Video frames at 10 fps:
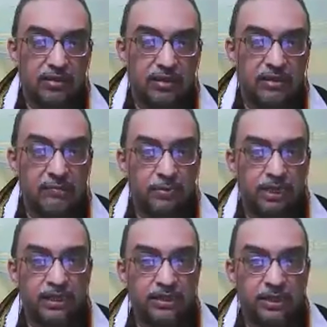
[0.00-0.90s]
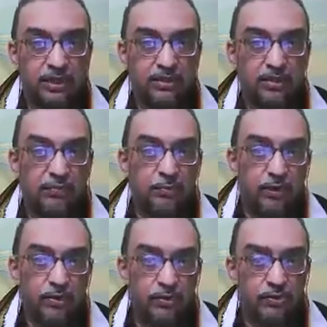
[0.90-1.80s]
is the prediction of
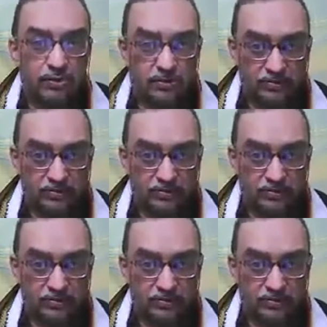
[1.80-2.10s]
monsoon.